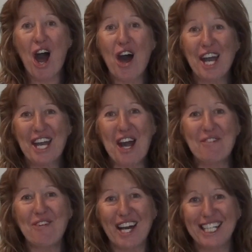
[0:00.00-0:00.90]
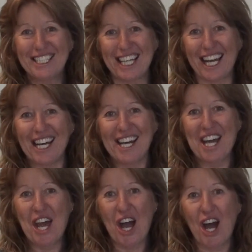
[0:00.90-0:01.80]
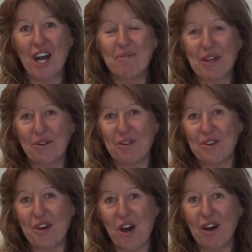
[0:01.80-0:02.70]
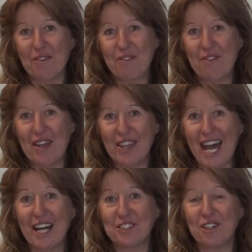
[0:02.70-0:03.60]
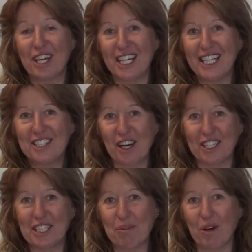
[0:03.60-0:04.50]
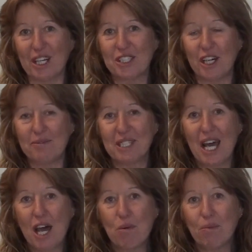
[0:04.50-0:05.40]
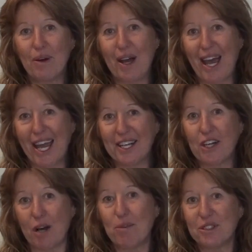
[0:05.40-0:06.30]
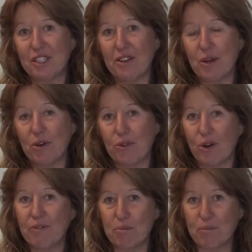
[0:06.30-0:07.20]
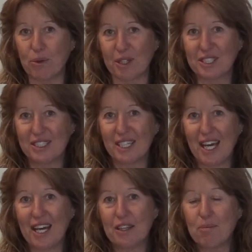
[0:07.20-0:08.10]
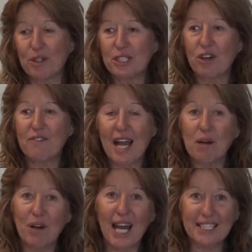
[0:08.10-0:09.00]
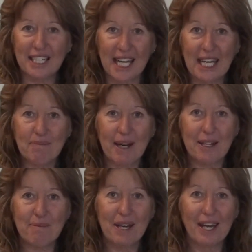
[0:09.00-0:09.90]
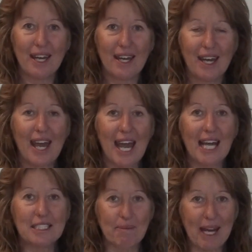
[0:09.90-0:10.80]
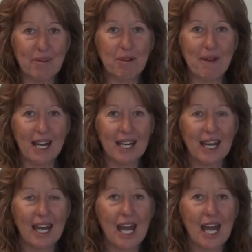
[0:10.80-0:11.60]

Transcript: Hi, I'm Ranee Zeller. I'm the author of the How-To Kinesiology workshops, and I'm also the author of the books. The books are available as an EPUB, as a paperback.